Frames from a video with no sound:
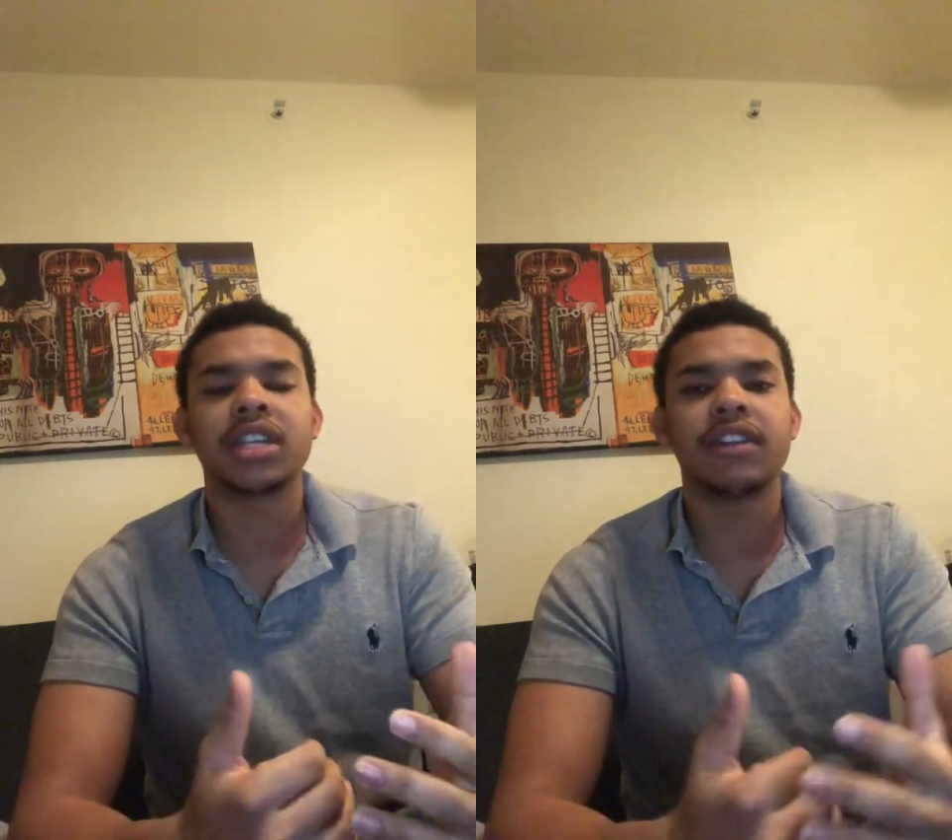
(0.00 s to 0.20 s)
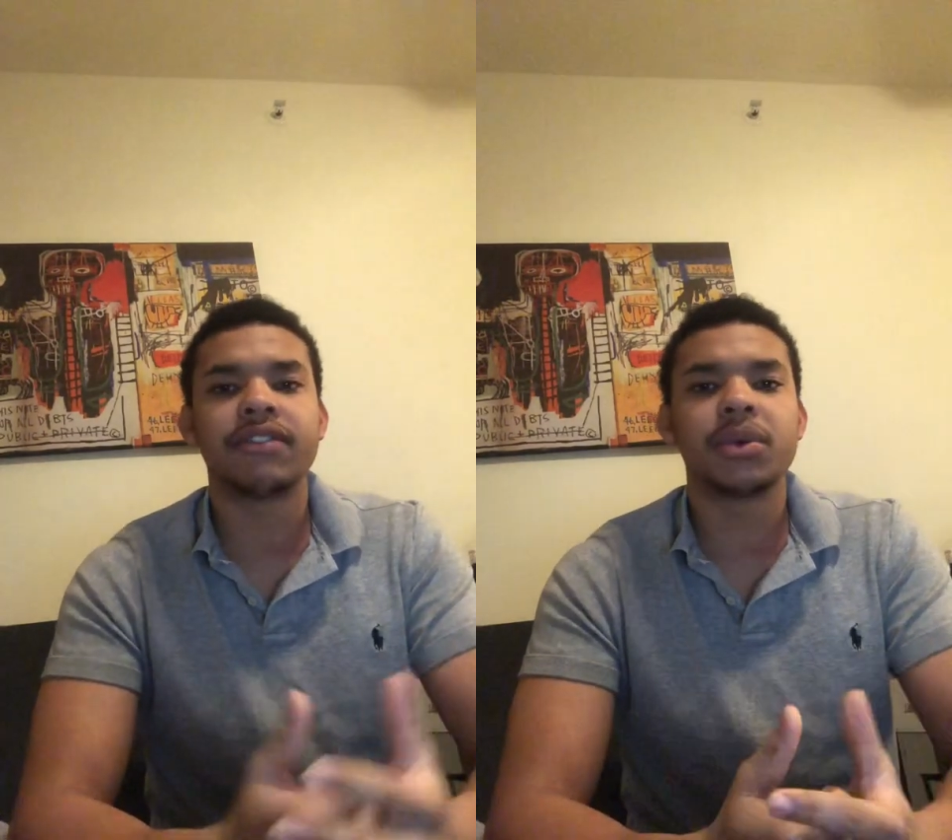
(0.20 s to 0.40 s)

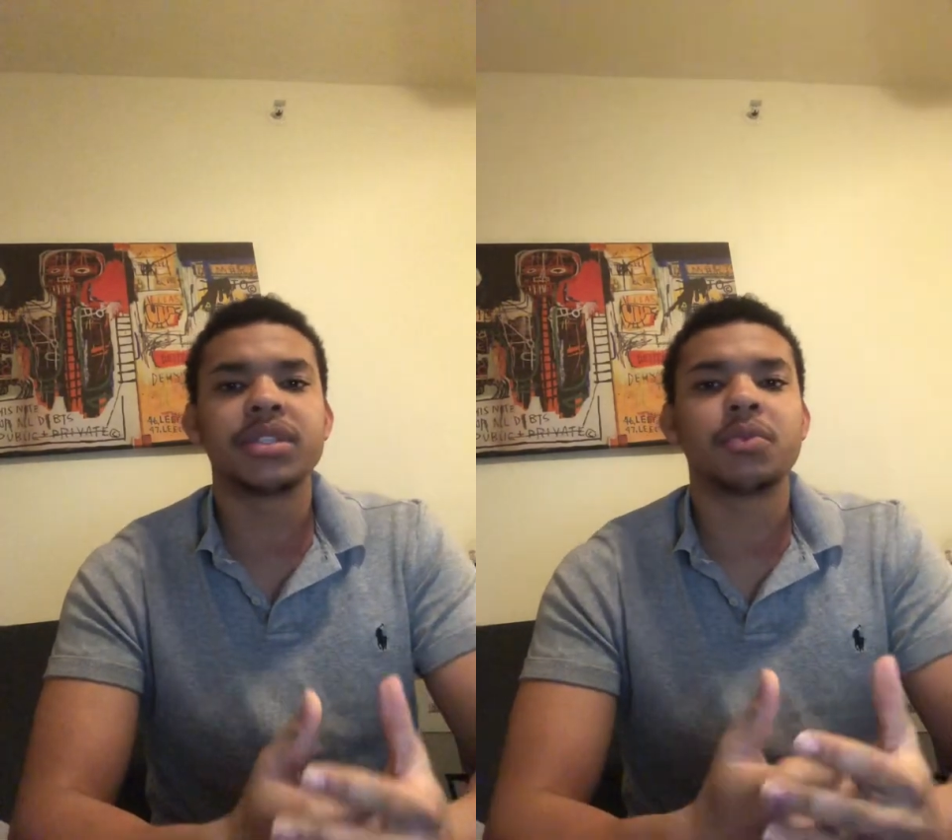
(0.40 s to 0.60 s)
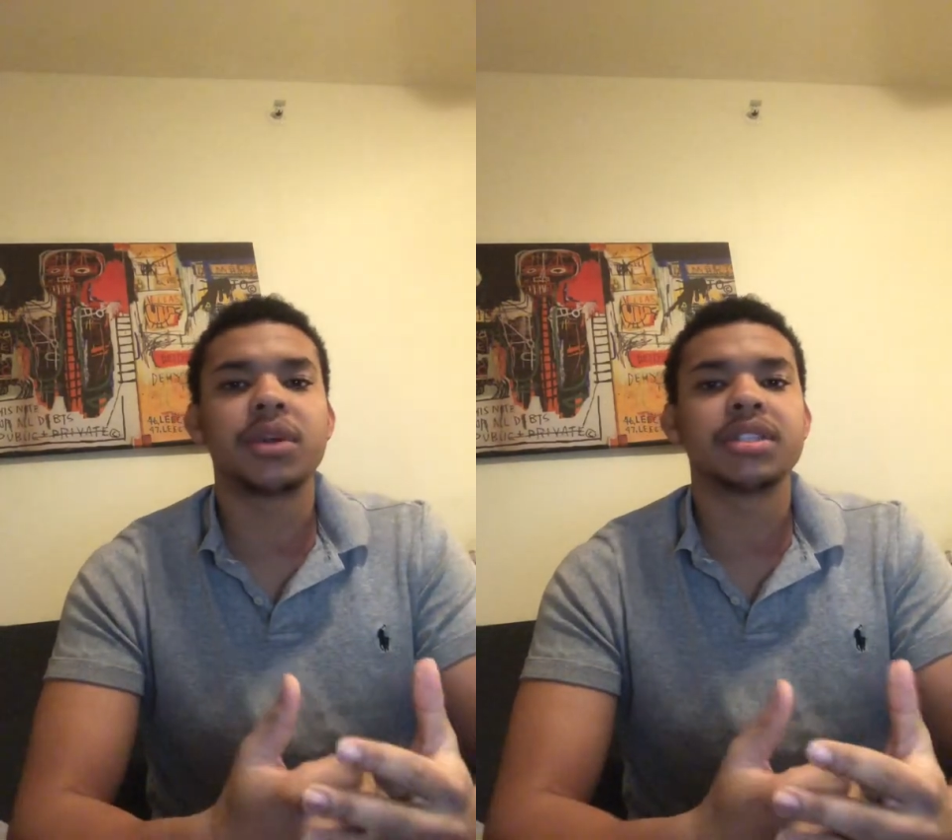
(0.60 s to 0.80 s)
influence
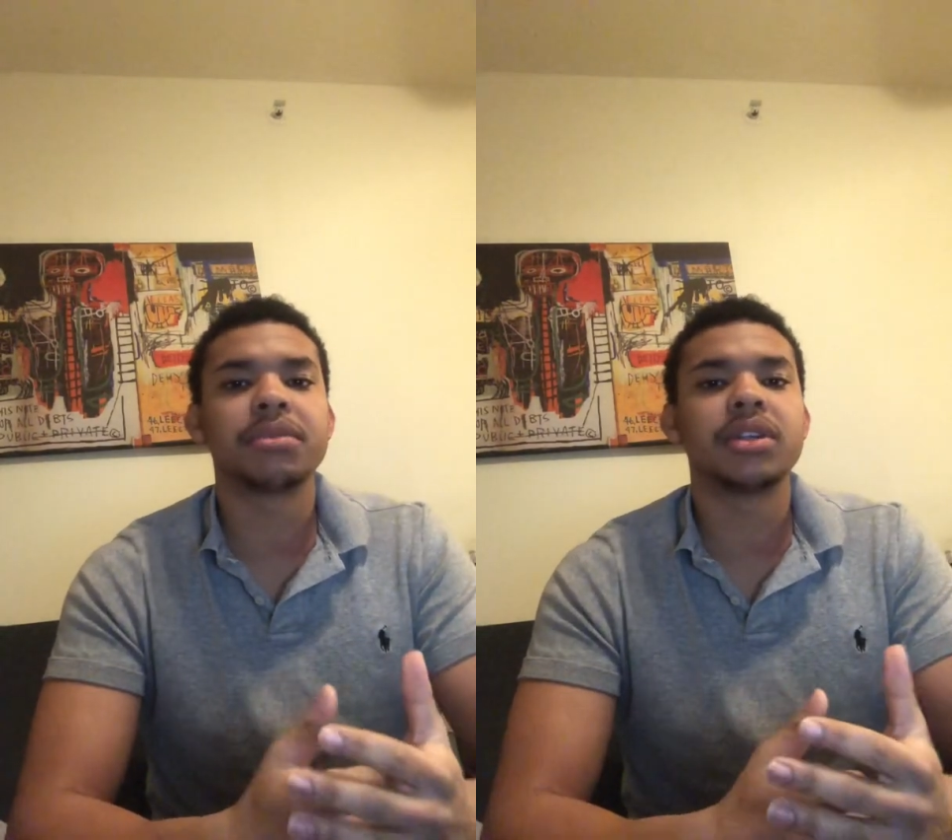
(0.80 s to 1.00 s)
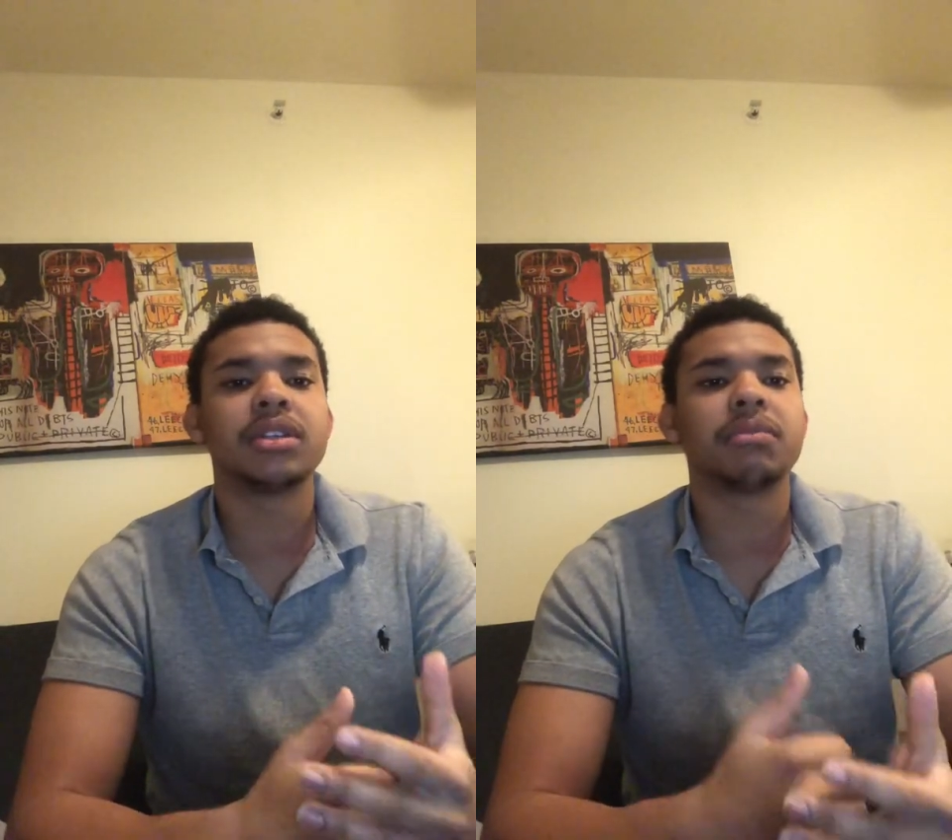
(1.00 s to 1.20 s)
in one's
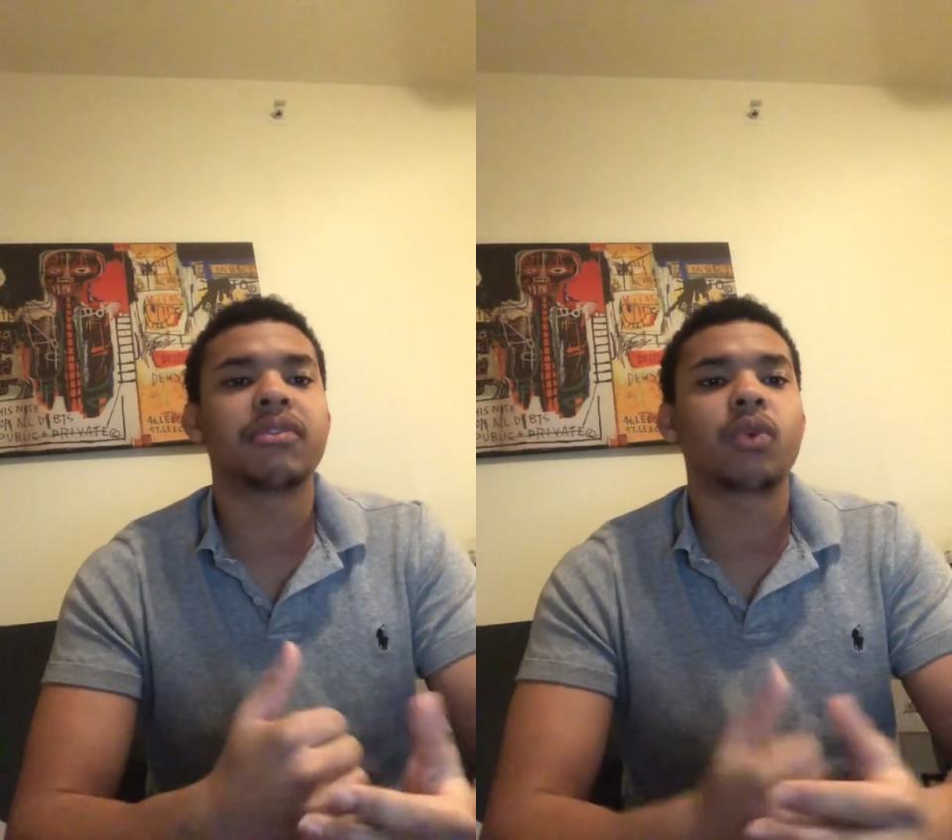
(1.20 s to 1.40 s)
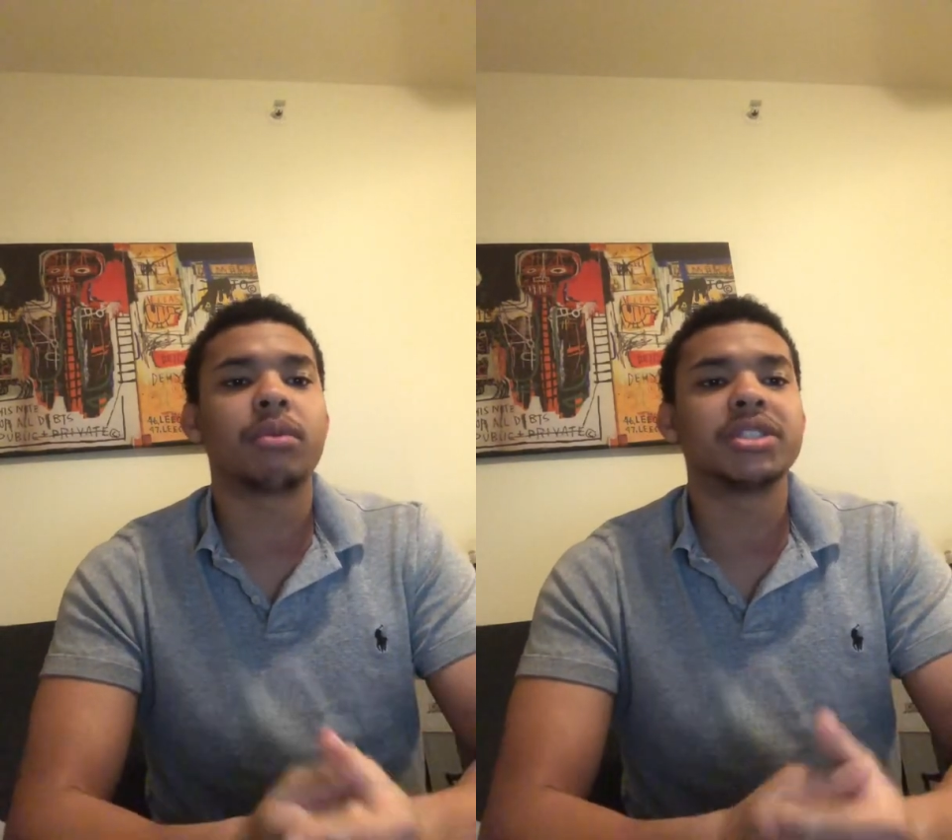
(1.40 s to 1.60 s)
ability to
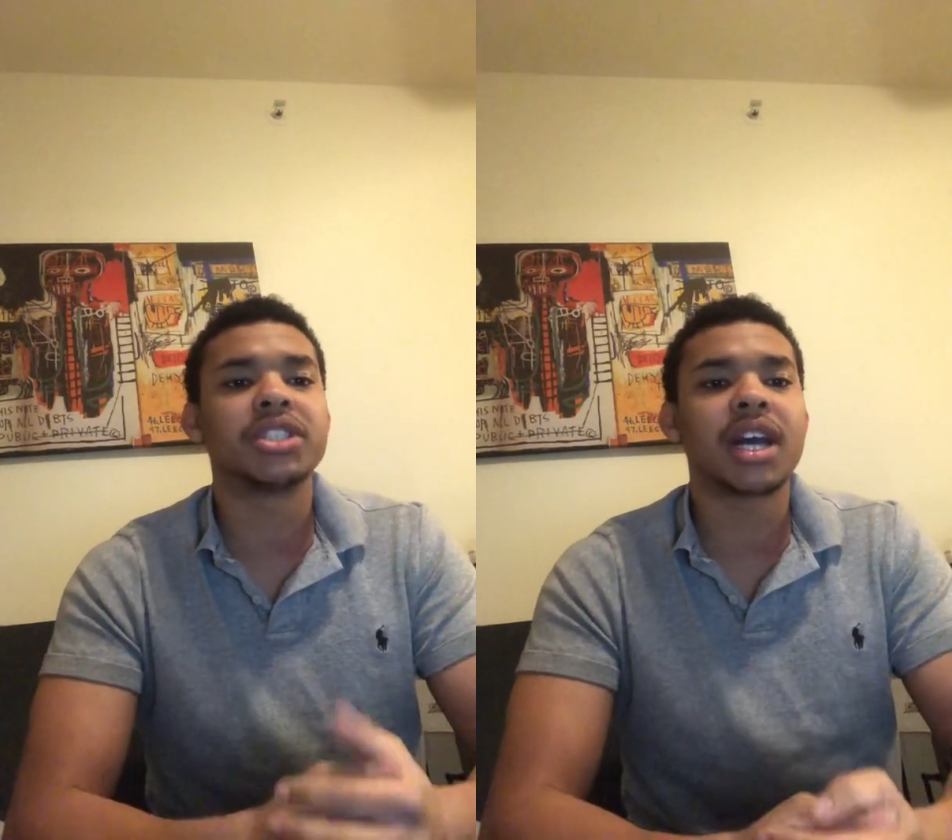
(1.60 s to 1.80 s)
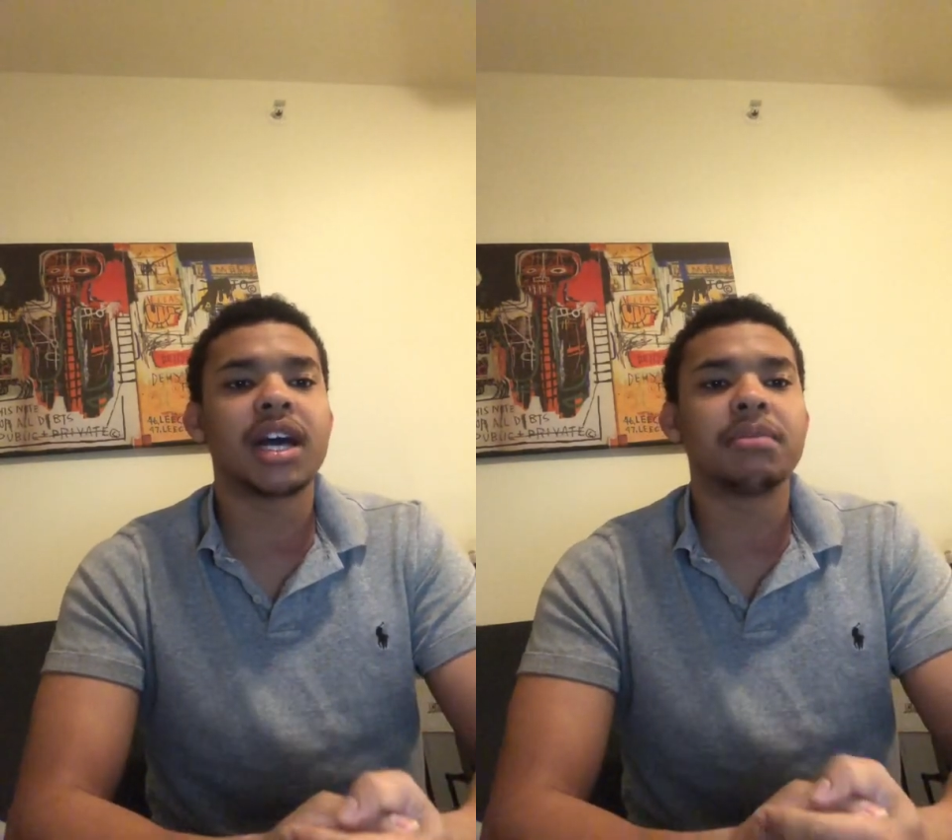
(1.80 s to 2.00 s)
perform a
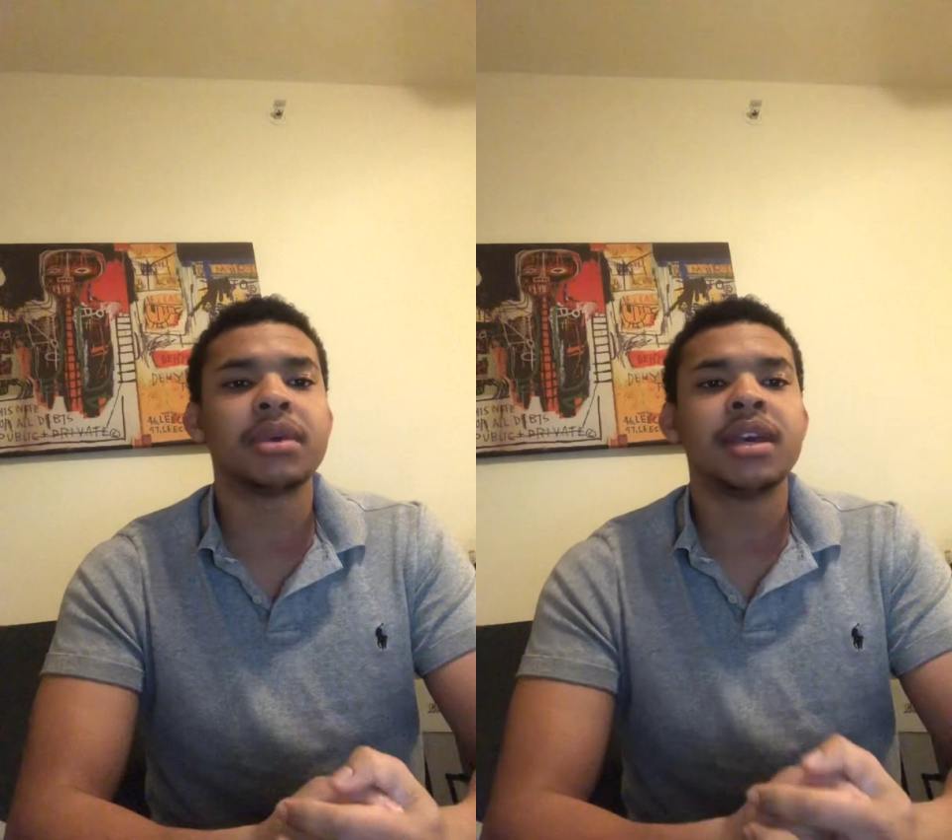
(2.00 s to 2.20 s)
job,